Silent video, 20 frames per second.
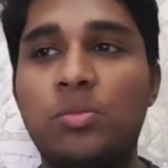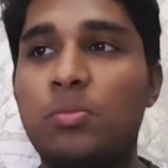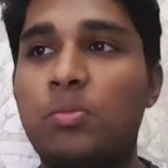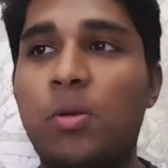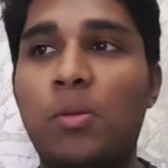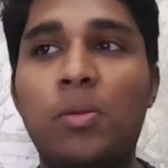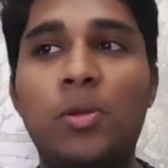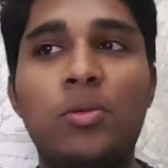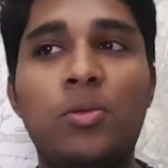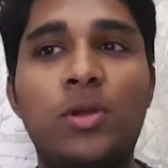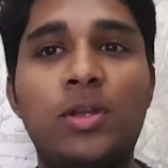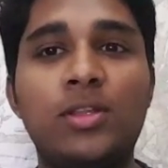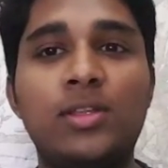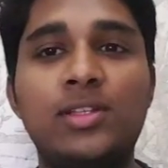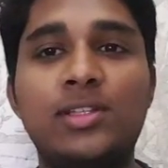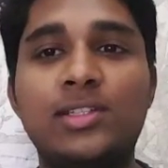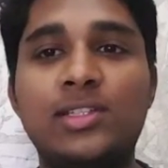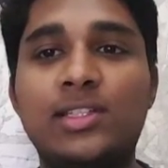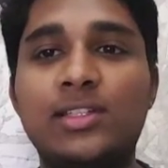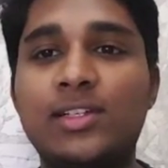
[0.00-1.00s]
Probably one of
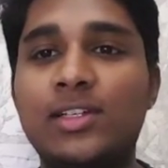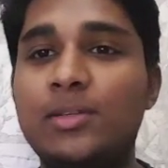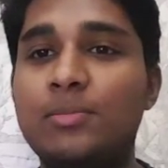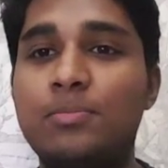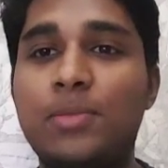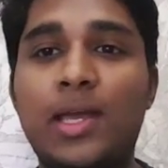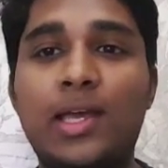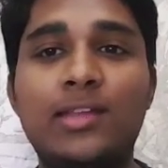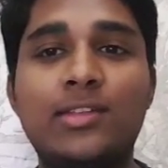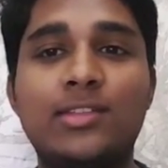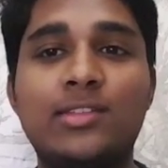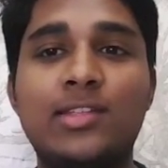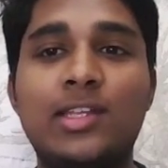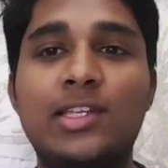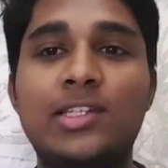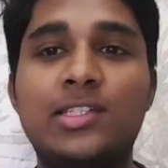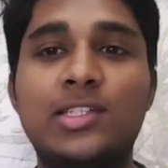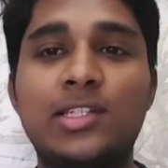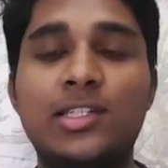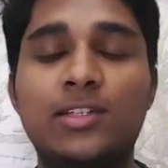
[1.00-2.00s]
the three best
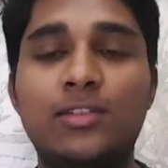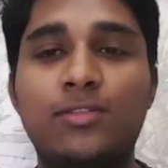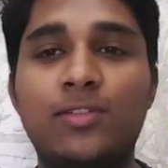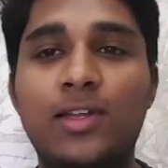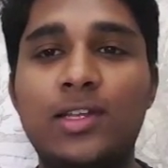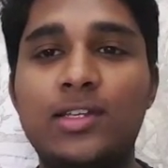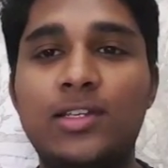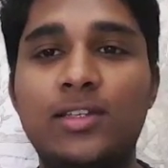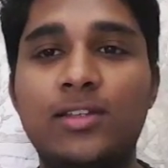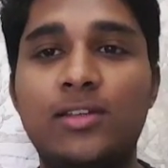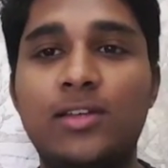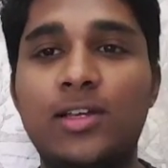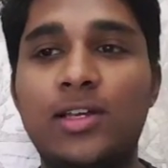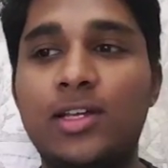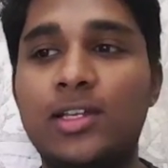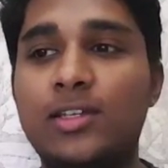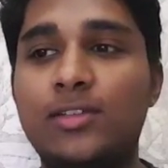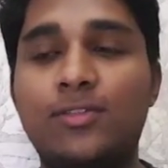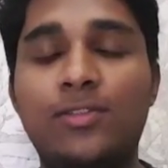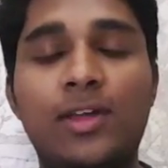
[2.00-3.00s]

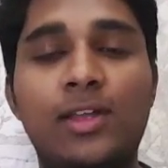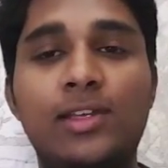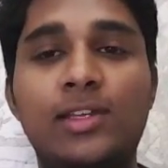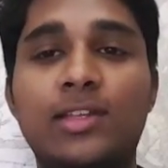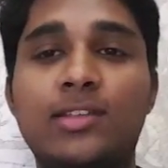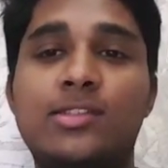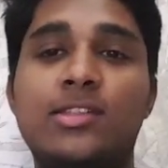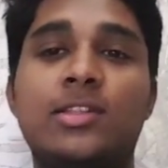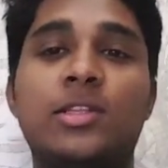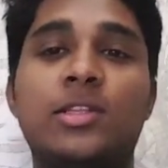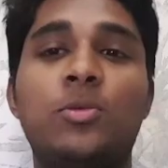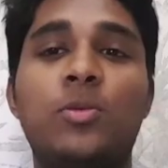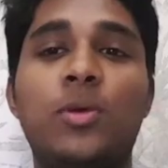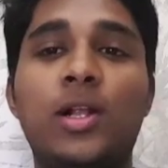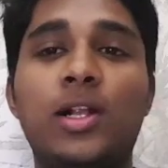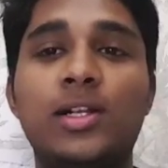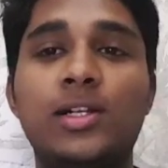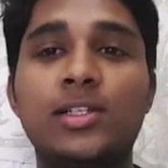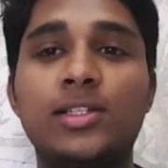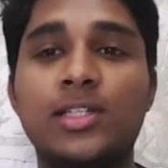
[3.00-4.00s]
defenders
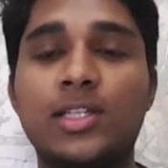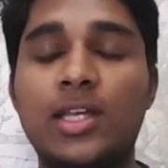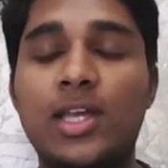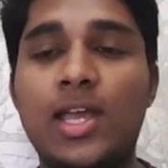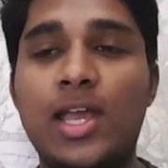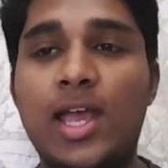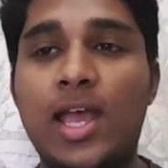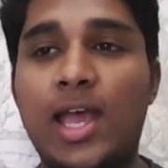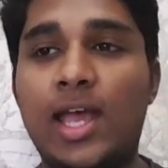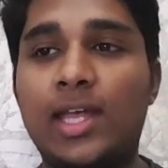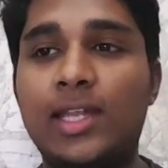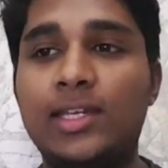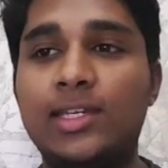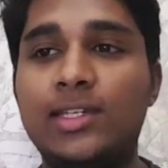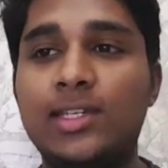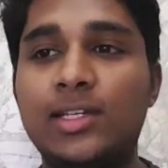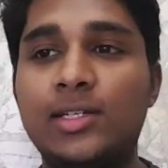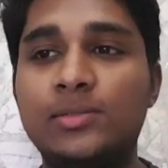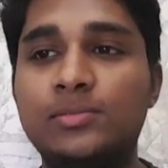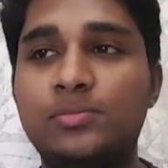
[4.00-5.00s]
world,
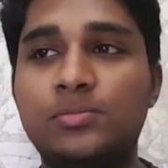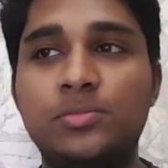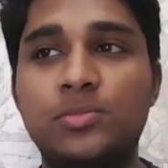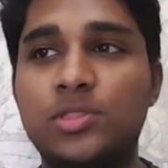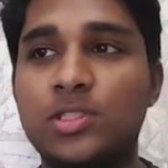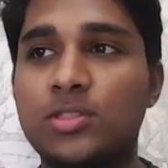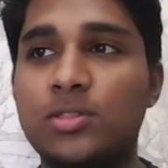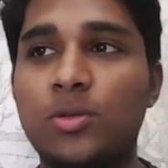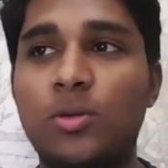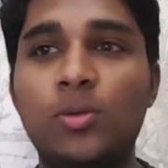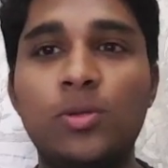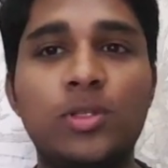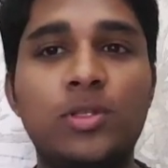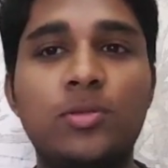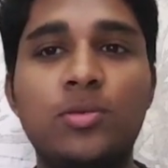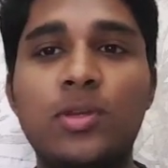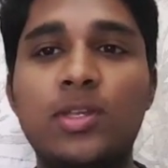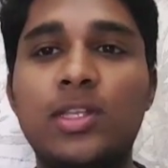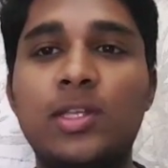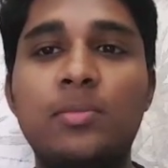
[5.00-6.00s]
and just all
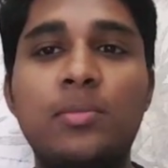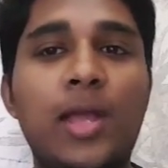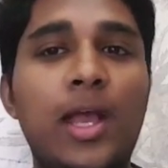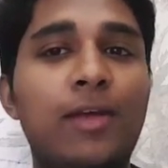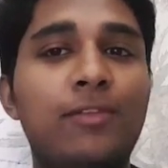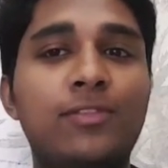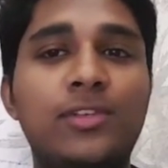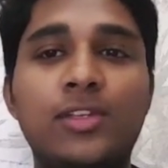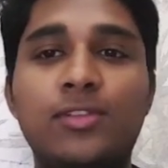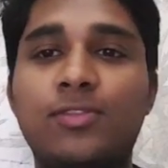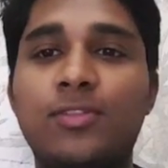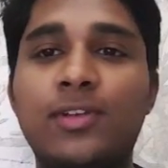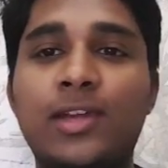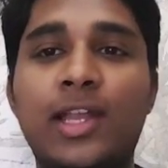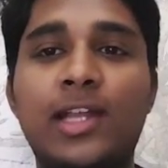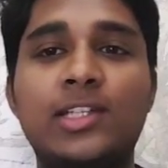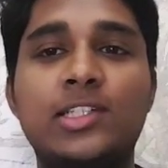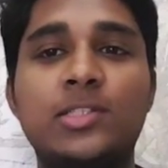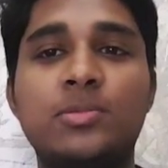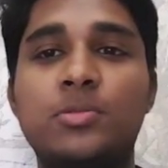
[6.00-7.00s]
three of them have different
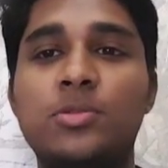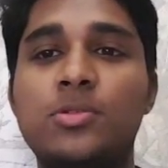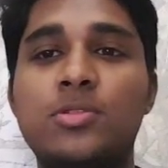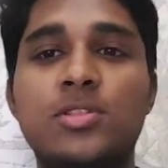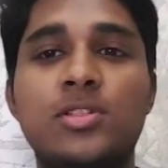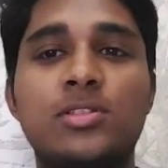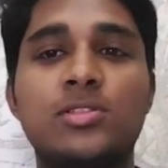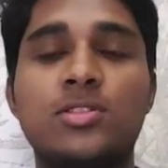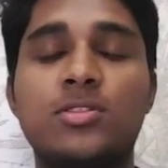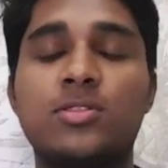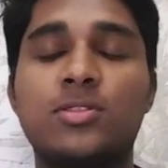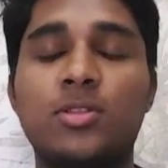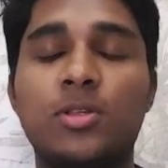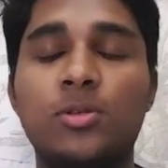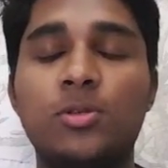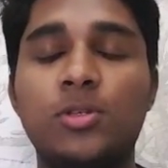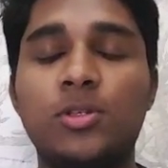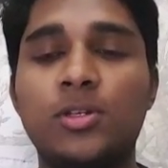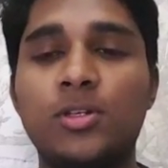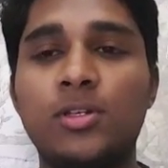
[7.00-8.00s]
attributes that are just
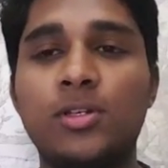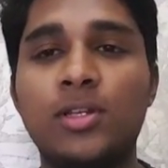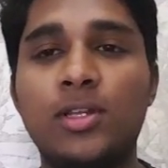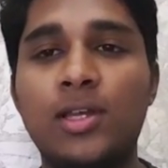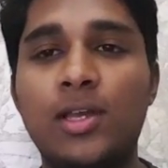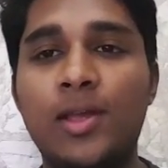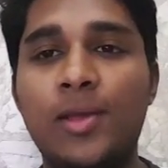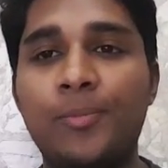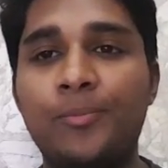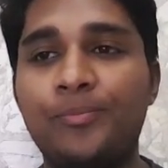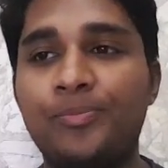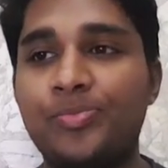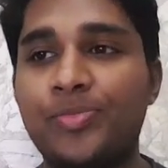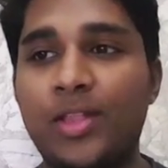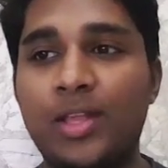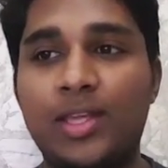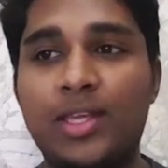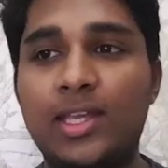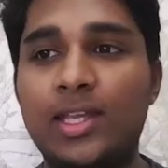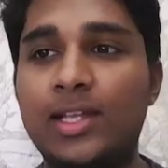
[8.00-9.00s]
so good.
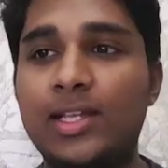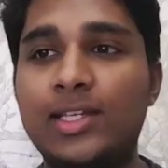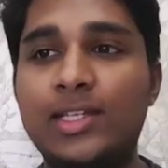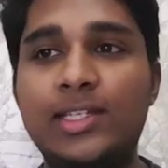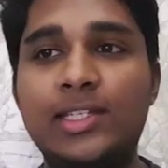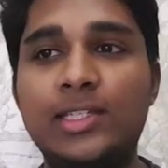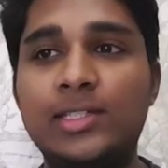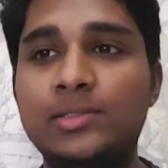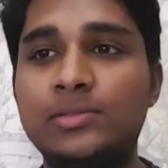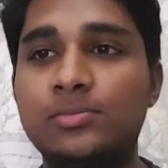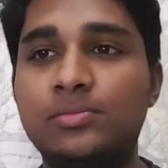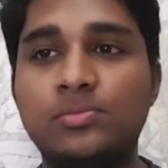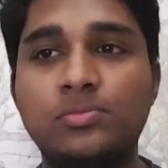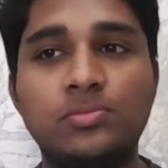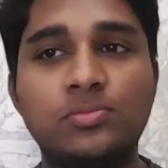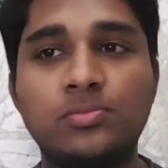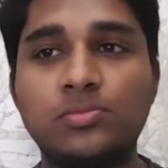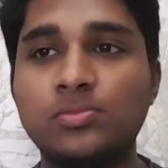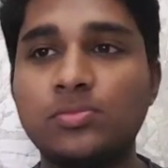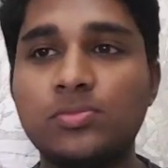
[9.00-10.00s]
Chiellini
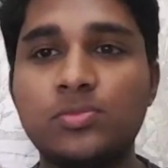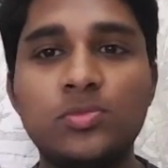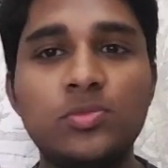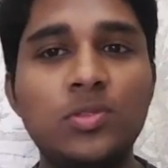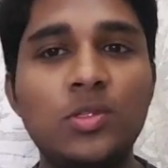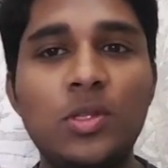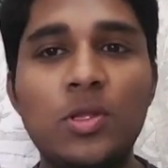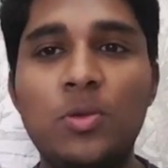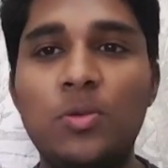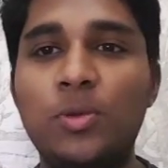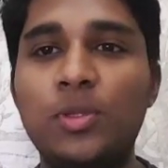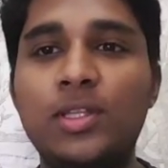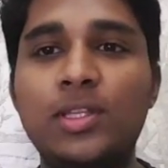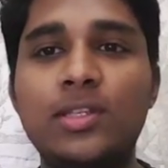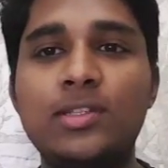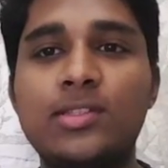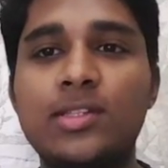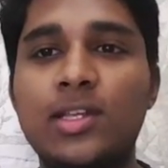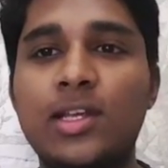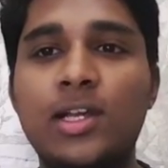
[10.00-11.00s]
with
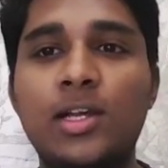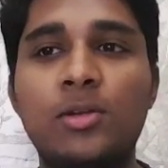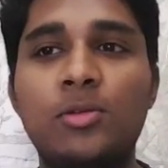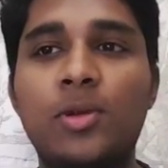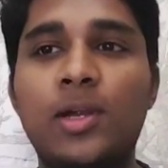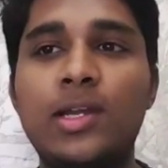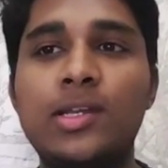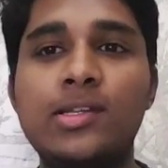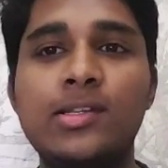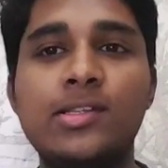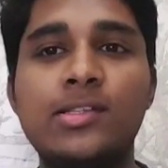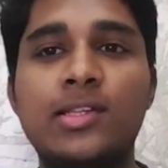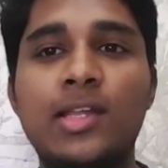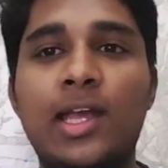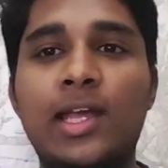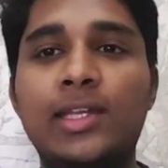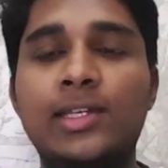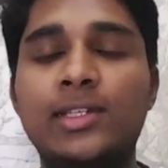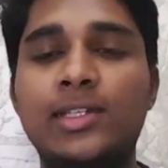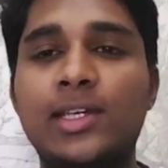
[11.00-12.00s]
his runs,
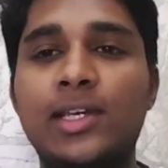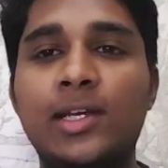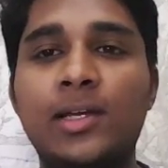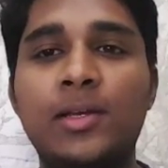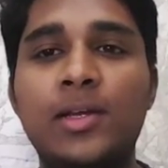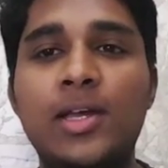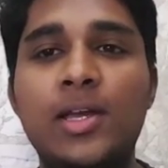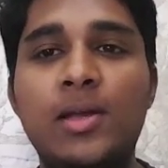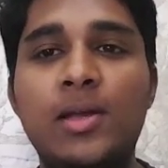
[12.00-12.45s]
and